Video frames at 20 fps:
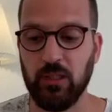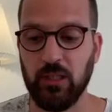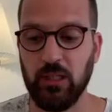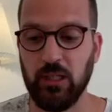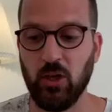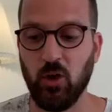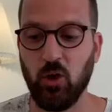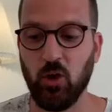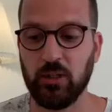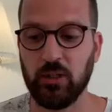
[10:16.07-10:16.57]

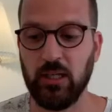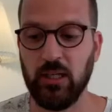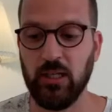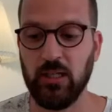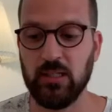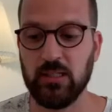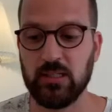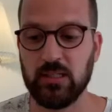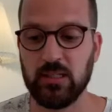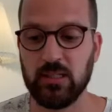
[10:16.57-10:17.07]
the
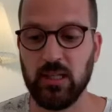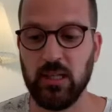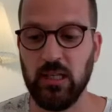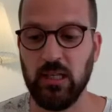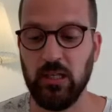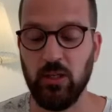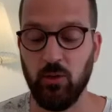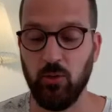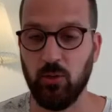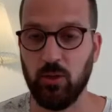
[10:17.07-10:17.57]
hotkeys
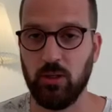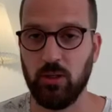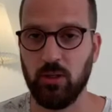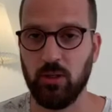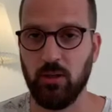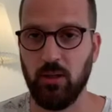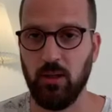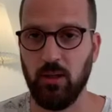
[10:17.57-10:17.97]
in nuke.